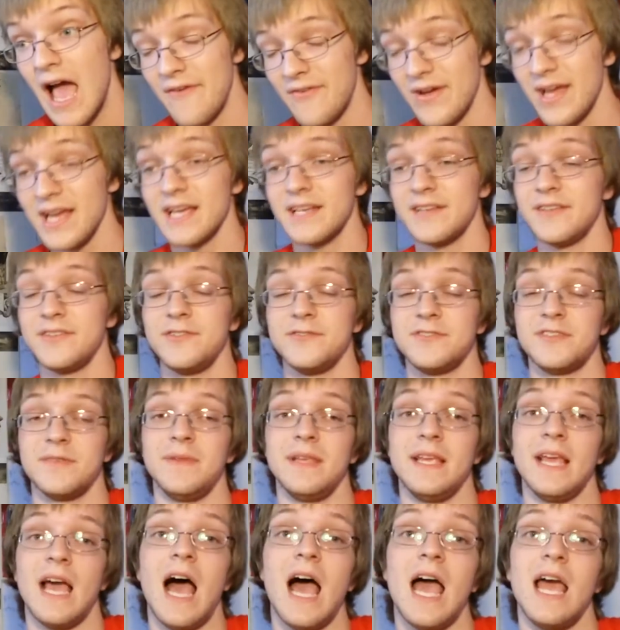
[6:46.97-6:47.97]
I got to do
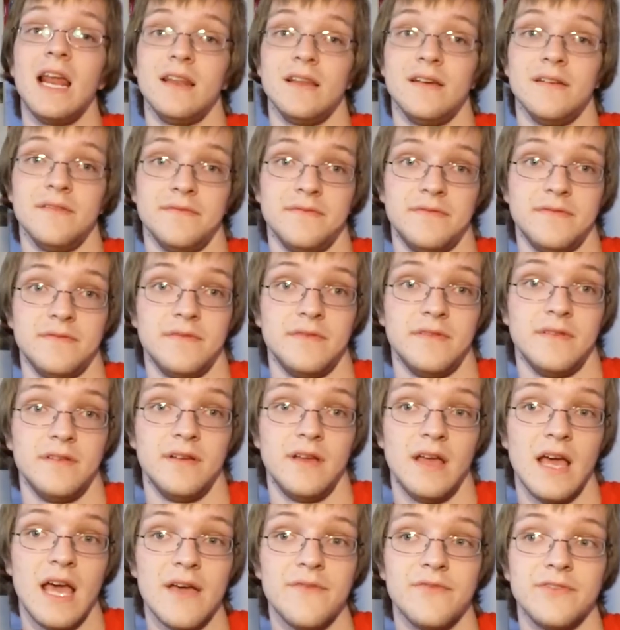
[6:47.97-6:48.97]
something I love
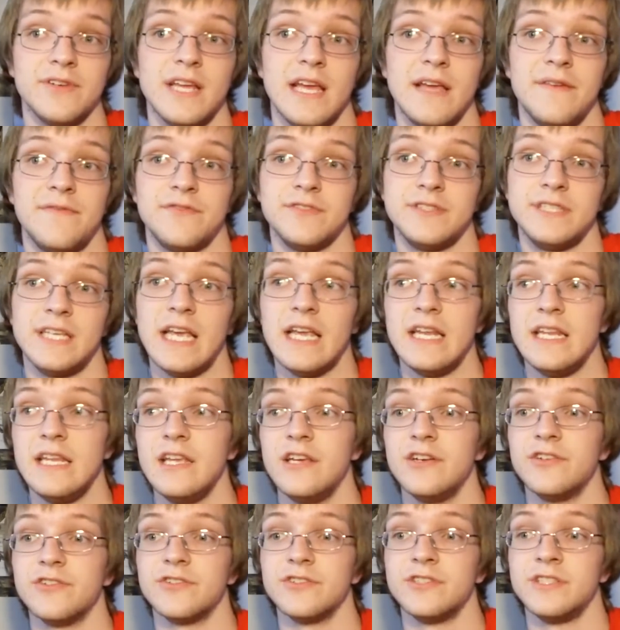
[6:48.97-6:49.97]
every day for 10
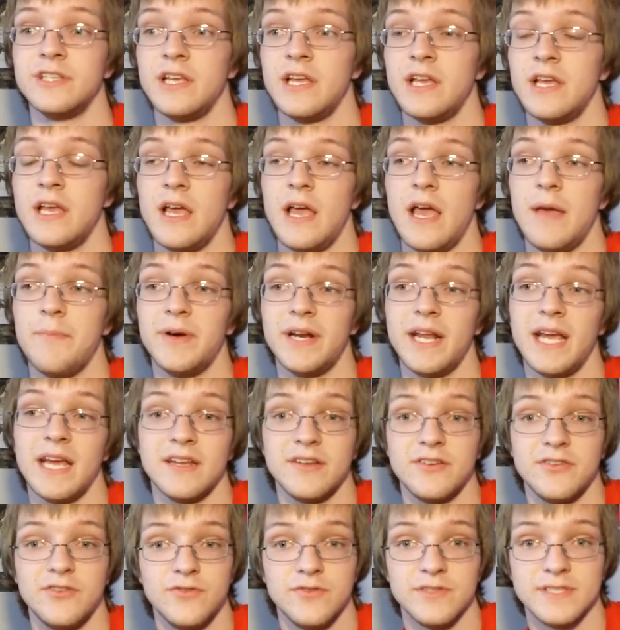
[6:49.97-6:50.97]
years, but I
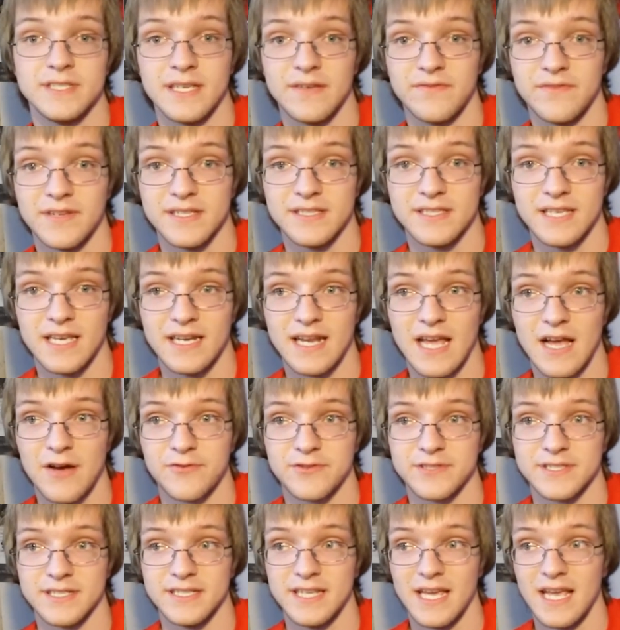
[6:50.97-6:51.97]
had to do it 7 to 10
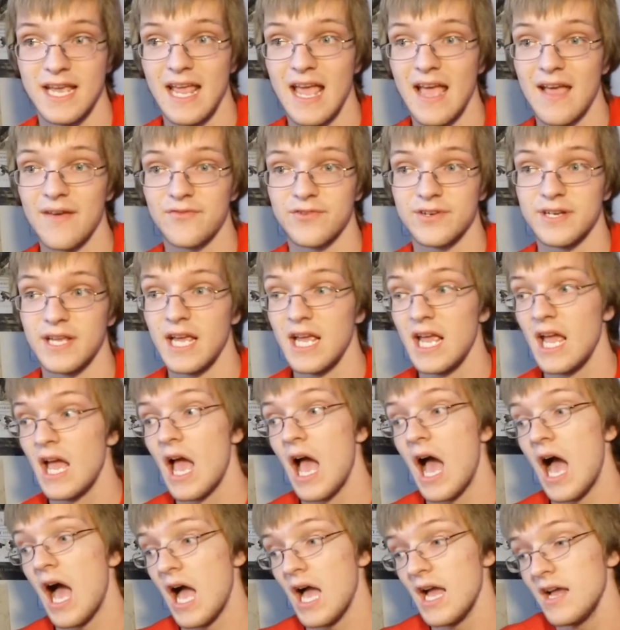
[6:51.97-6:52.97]
hours a day every day.
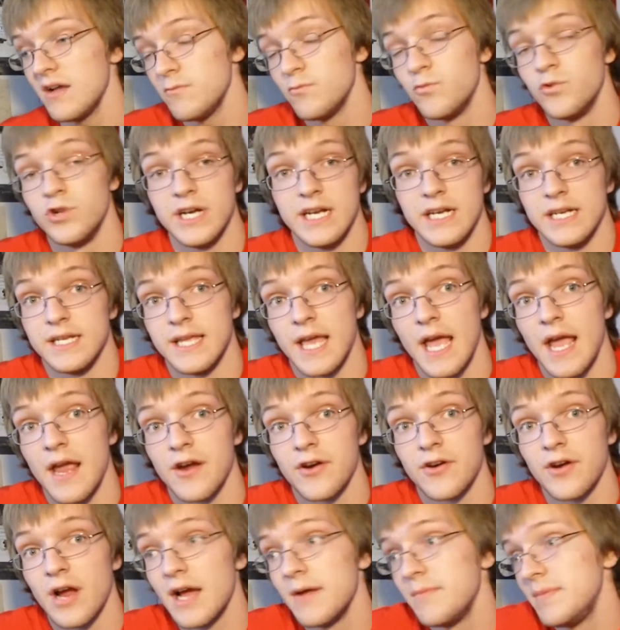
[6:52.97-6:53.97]
I wouldn't
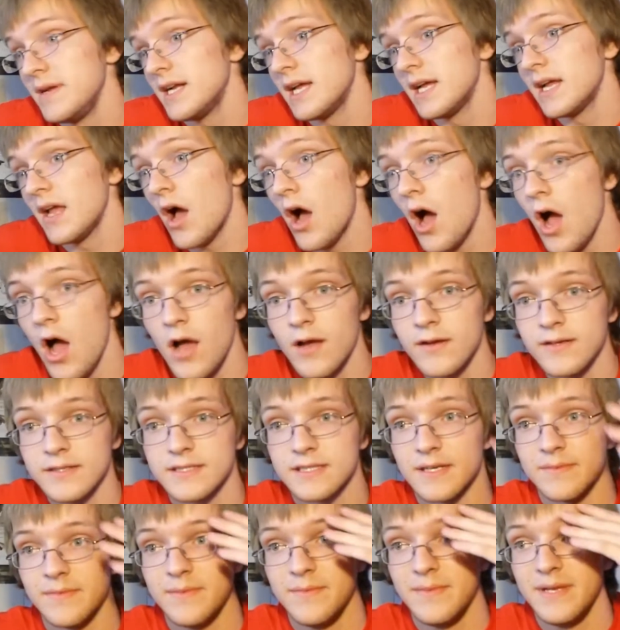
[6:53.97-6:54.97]
care. I'd be like,
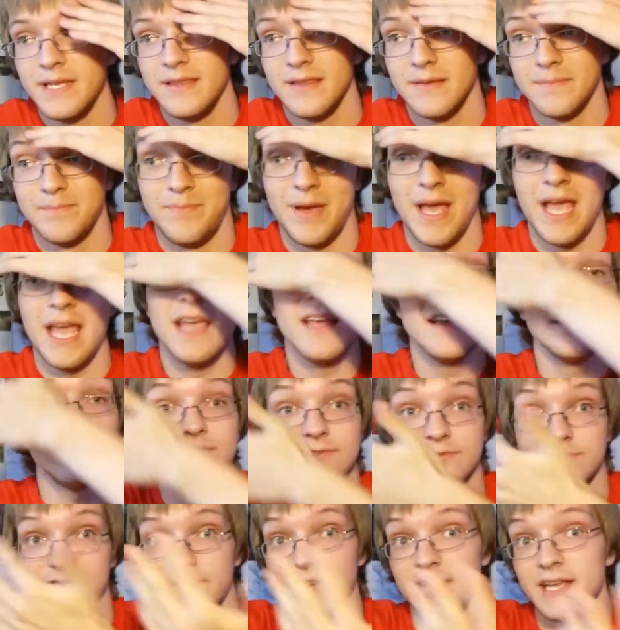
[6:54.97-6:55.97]
awesome. I mean, the
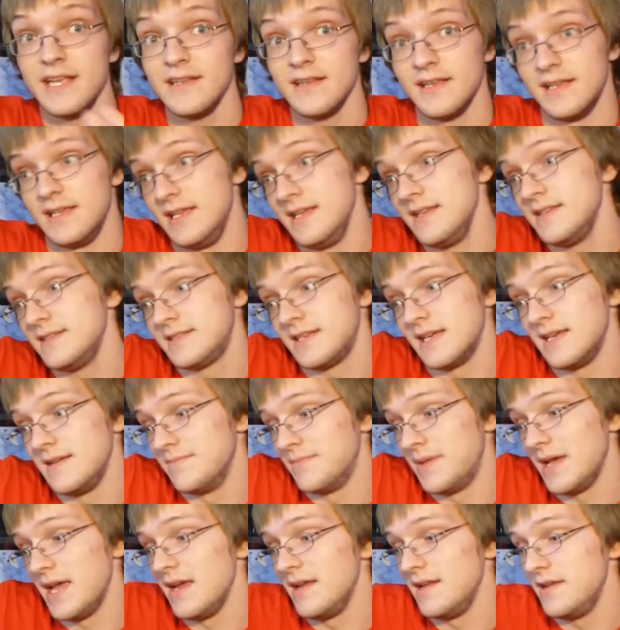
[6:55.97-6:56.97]
pay's great. He
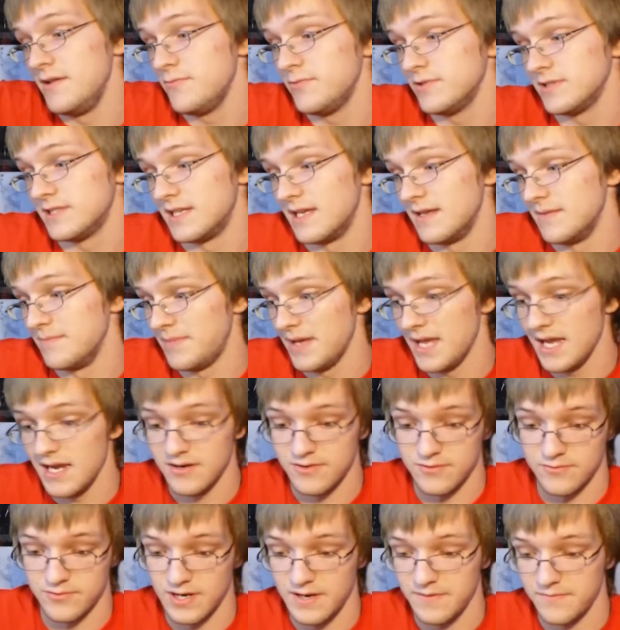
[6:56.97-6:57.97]
was getting
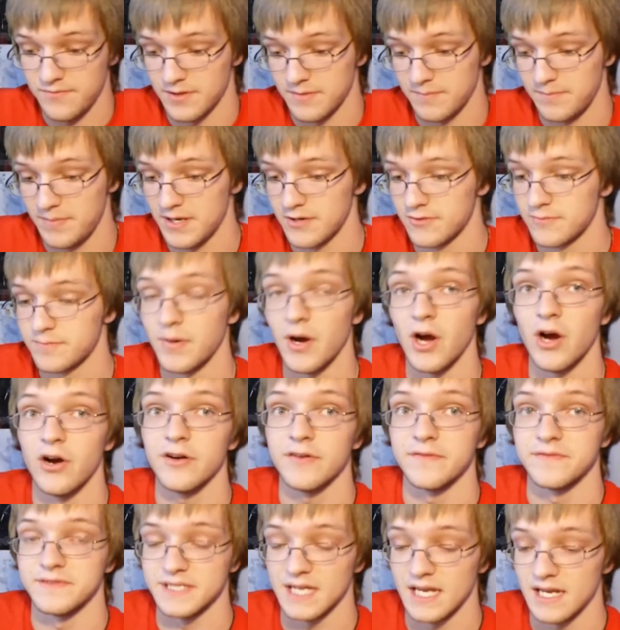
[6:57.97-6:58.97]
paid great for the better
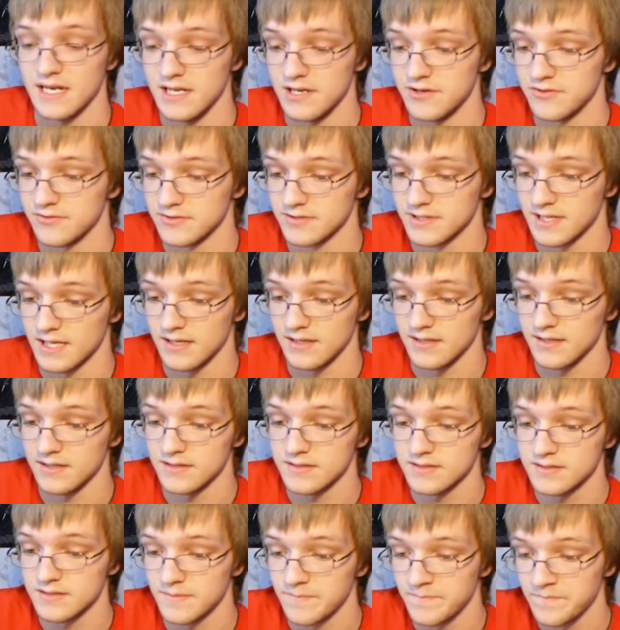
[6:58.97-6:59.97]
part of 10 years at
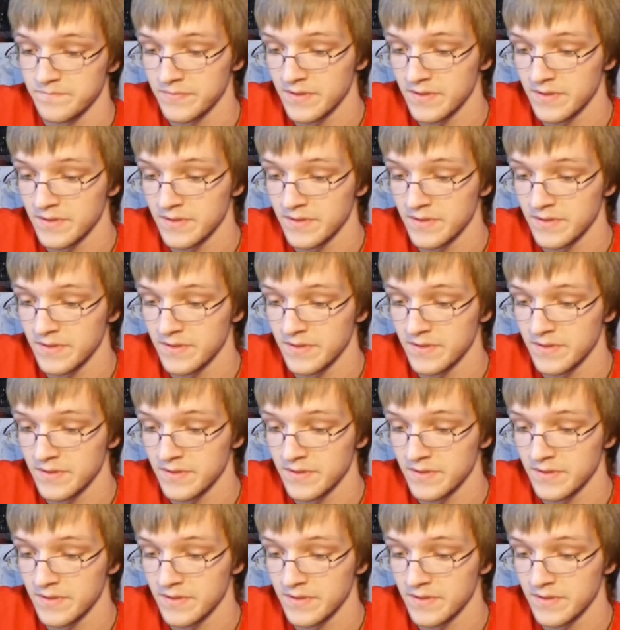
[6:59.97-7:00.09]
least.